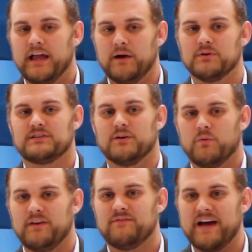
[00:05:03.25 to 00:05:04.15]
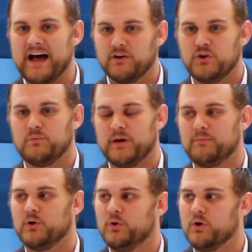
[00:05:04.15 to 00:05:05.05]
It was that we value
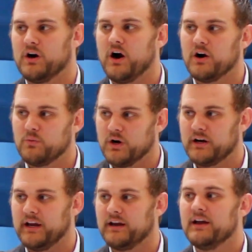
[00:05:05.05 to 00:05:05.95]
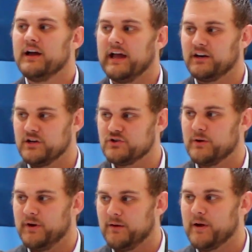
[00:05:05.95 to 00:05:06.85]
people who are hardworking and
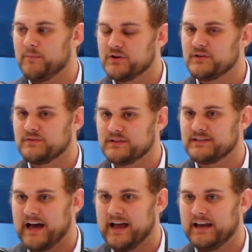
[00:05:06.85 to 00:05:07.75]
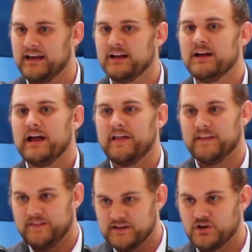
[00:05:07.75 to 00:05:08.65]
contributing members of society,
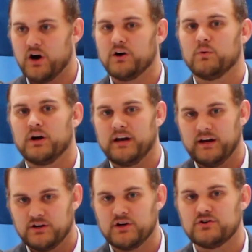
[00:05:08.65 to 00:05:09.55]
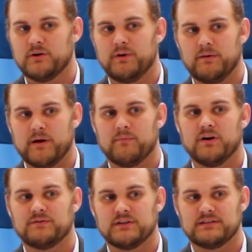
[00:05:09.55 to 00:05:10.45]
and that this hardworking and contributing
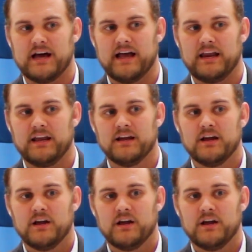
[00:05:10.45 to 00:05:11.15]
member of society